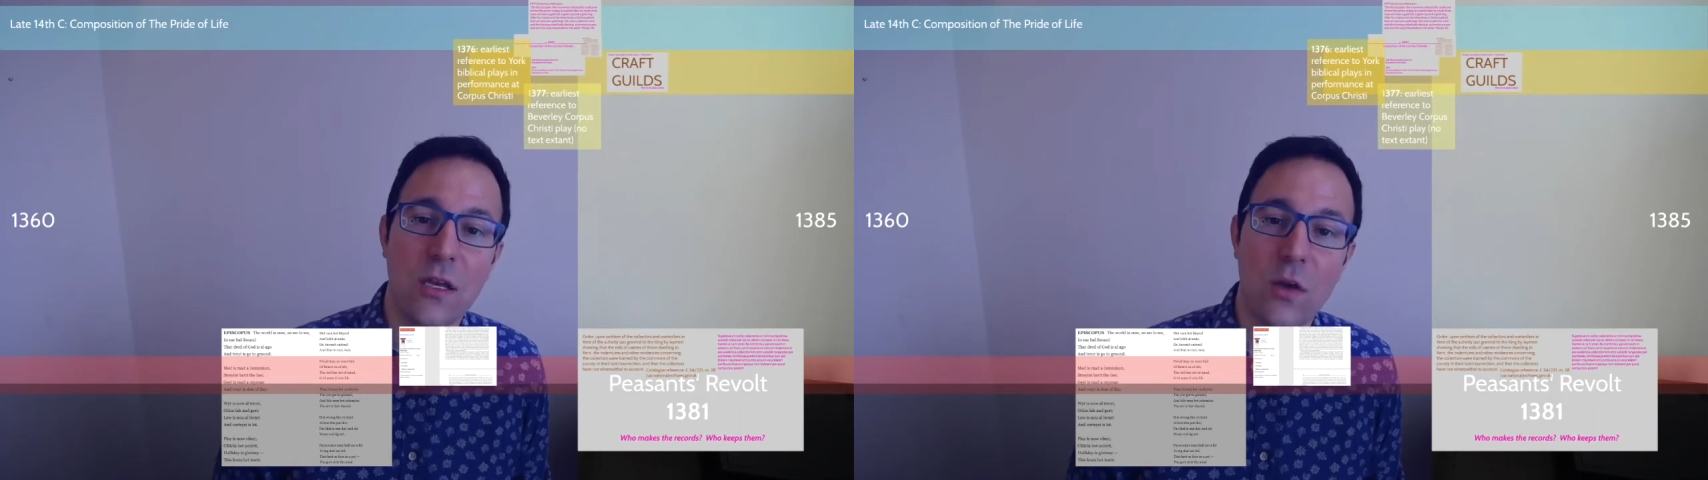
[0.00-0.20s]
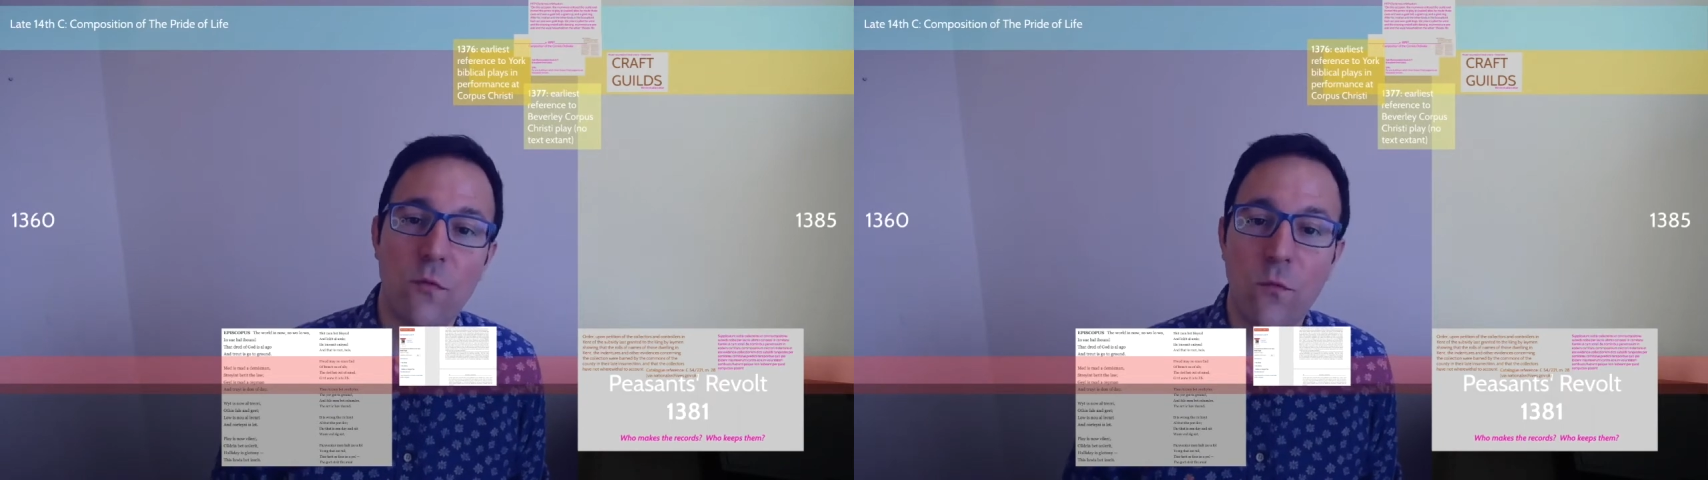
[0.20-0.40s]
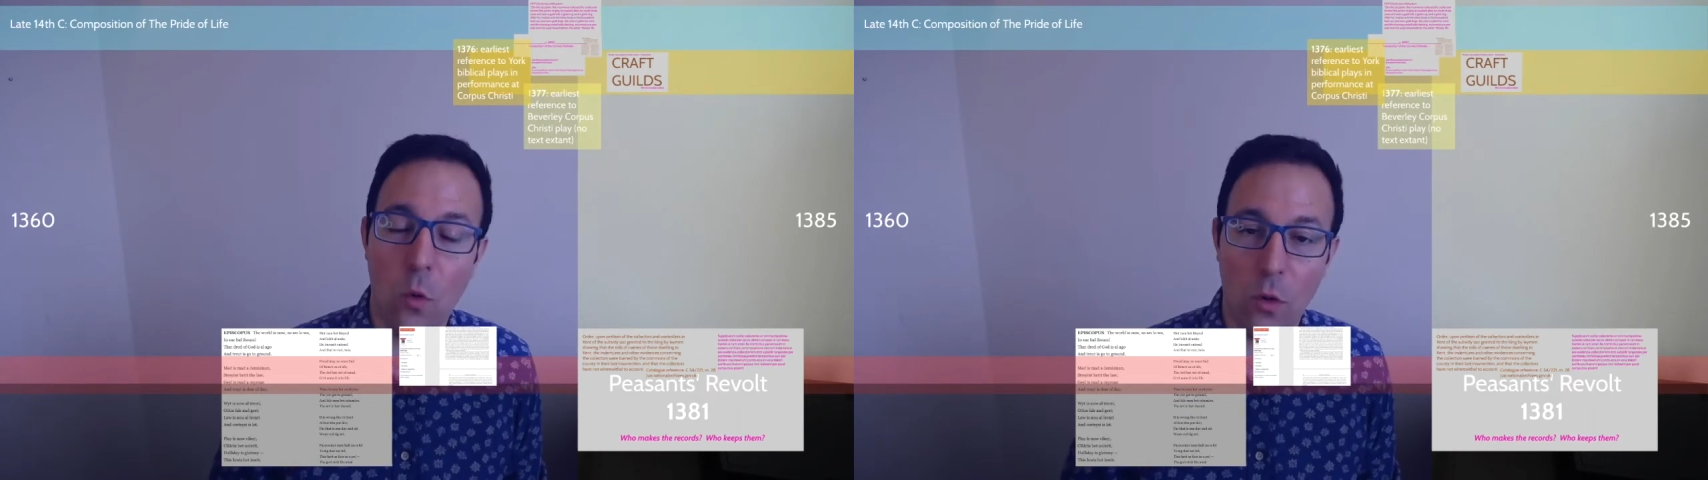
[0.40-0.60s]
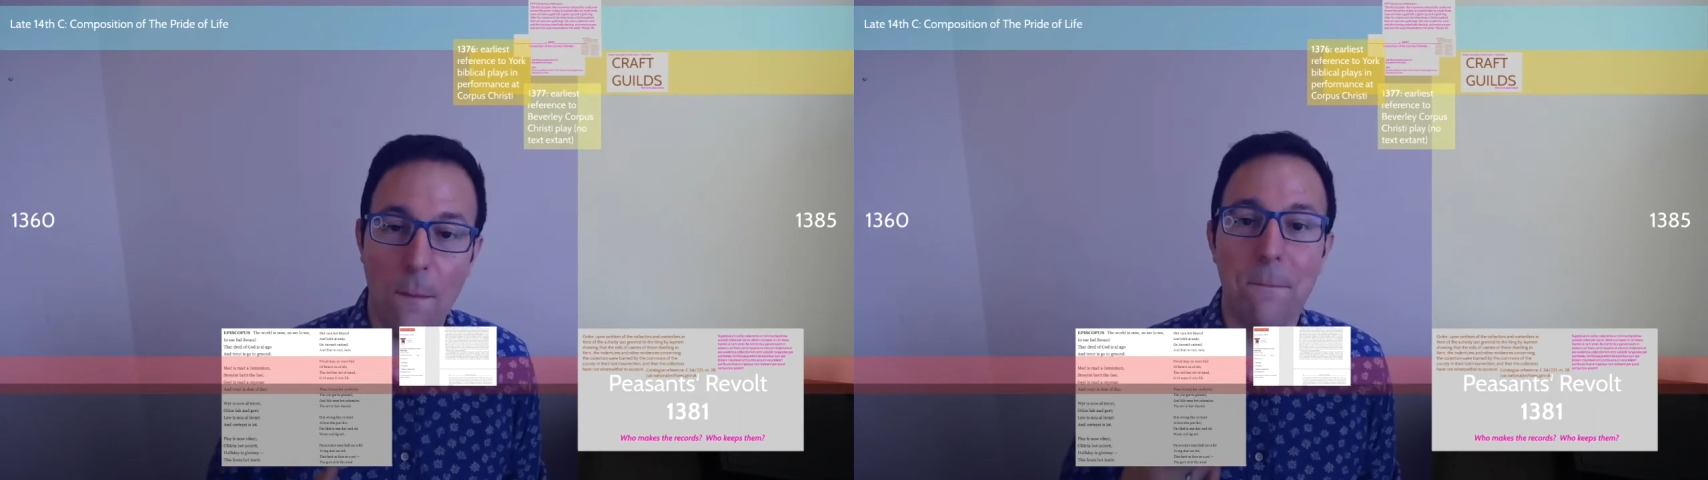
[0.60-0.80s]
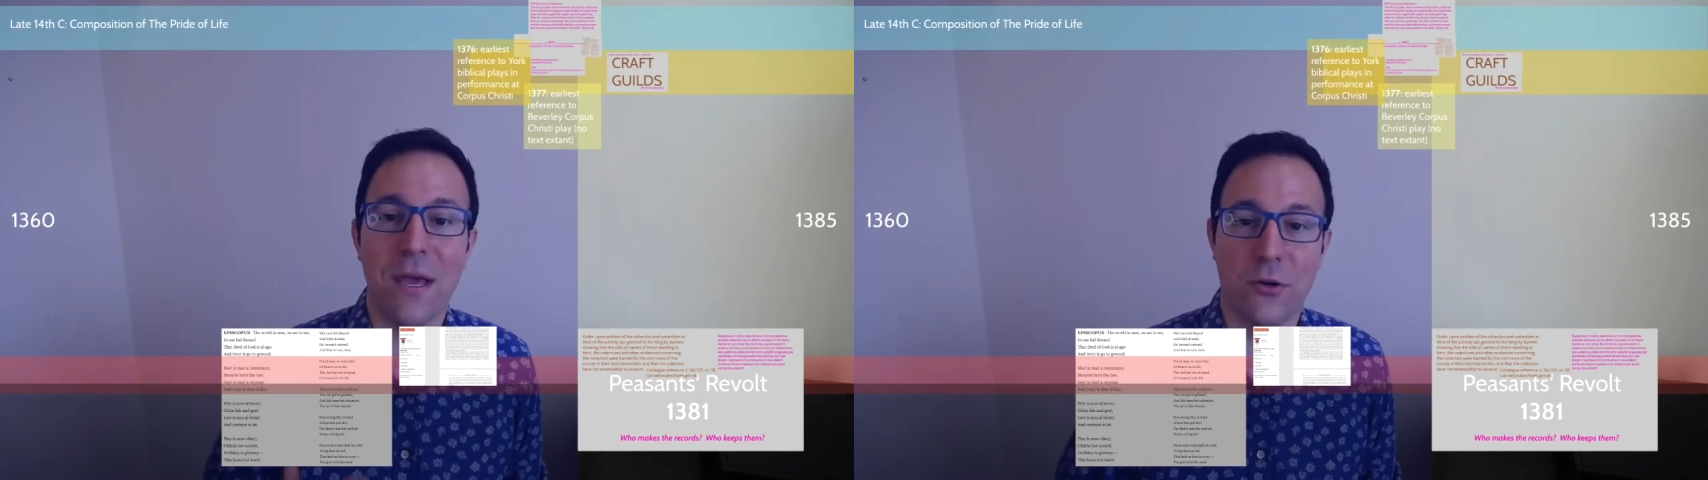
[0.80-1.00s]
for
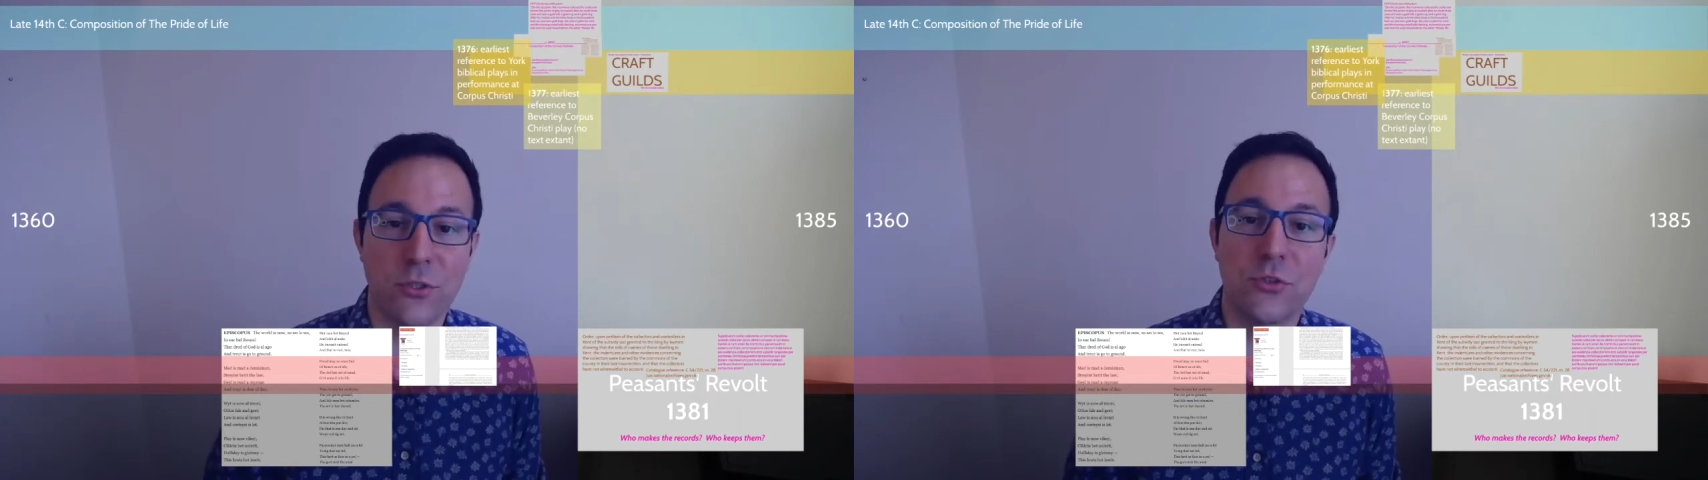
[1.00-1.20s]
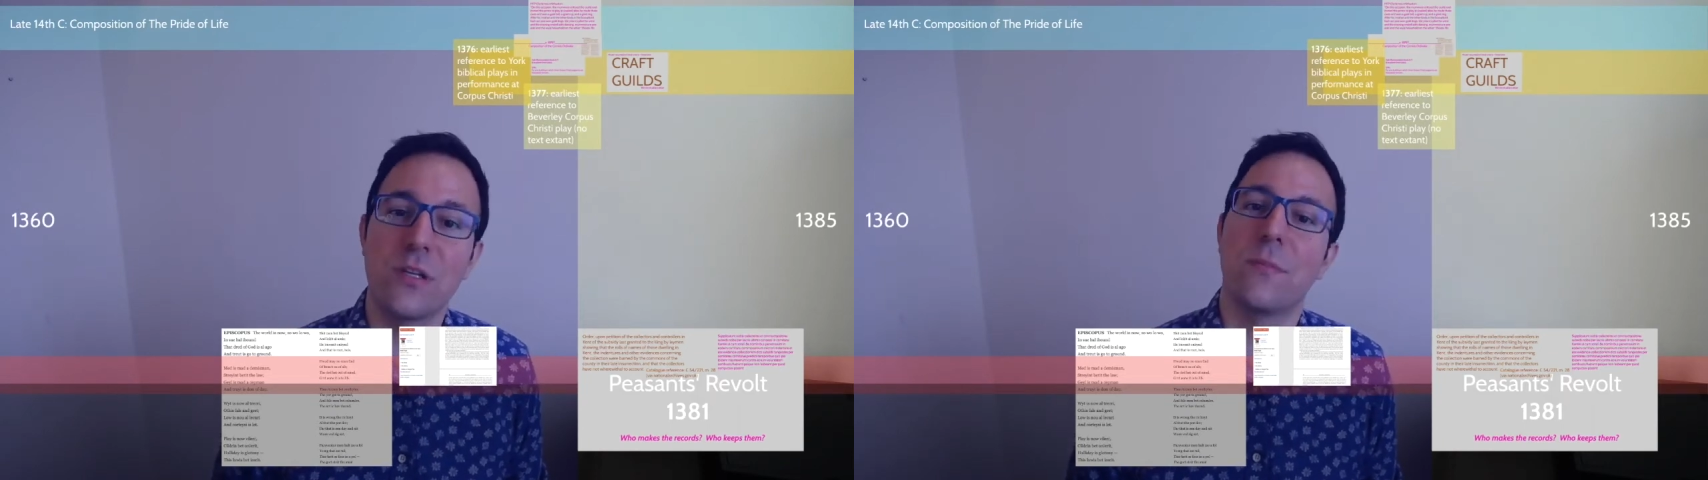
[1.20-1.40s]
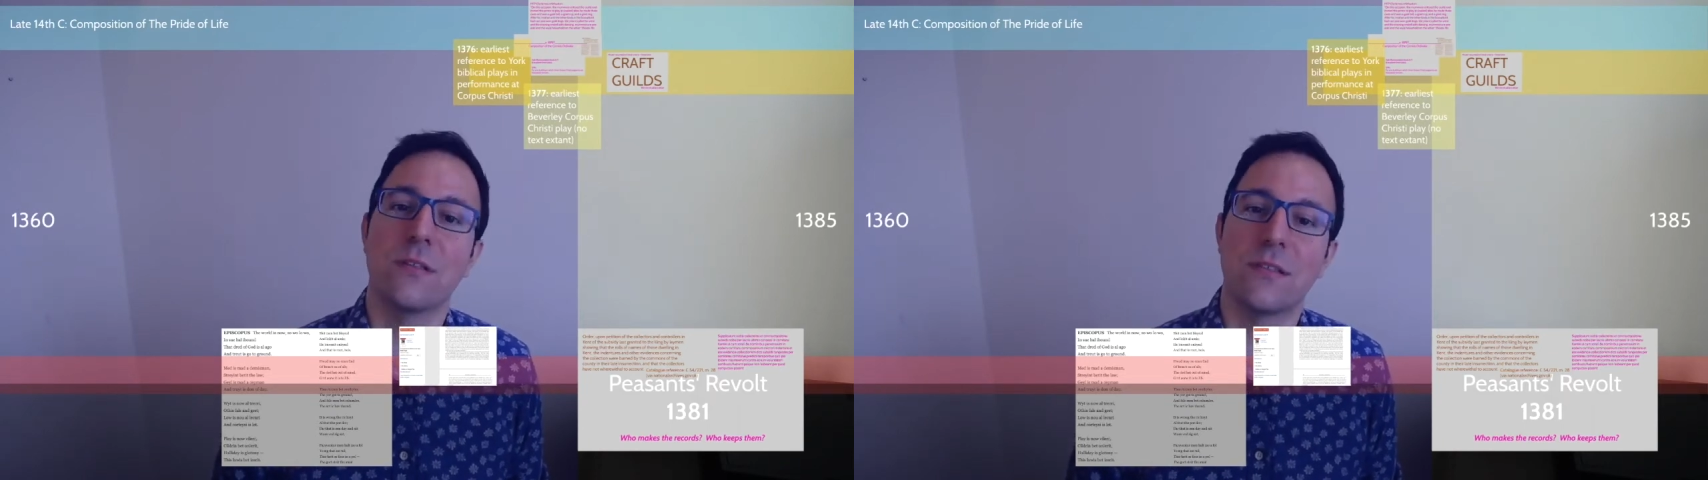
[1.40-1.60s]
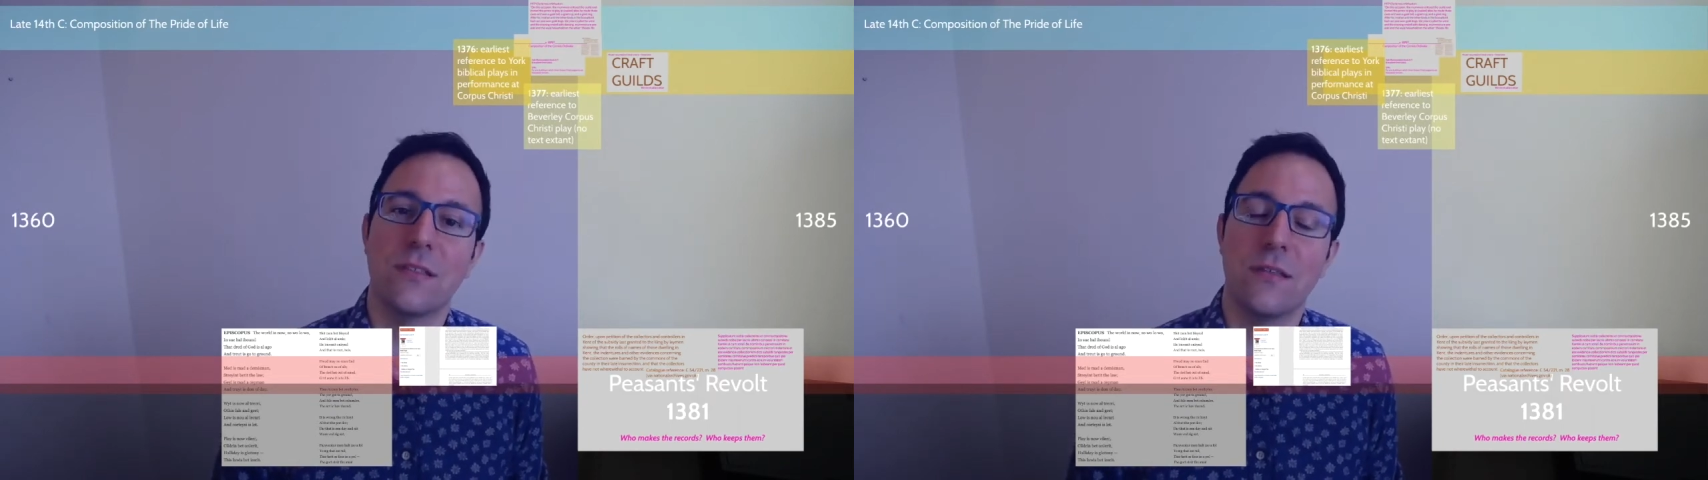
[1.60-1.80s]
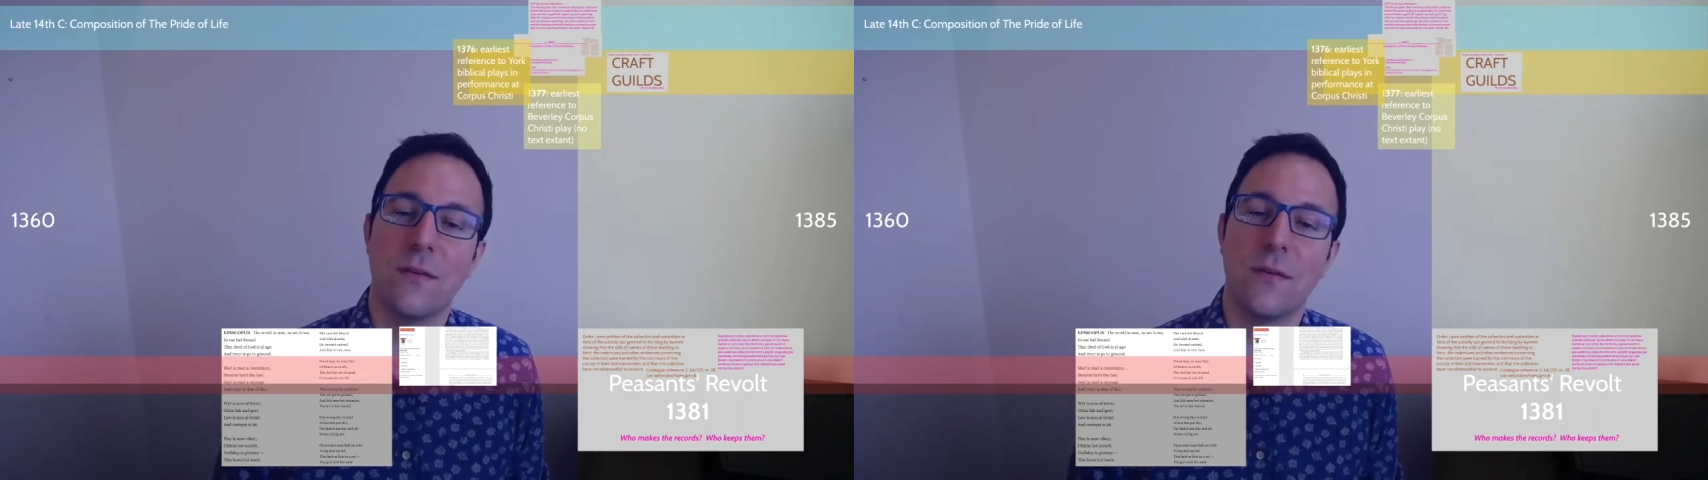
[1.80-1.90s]
better treatment.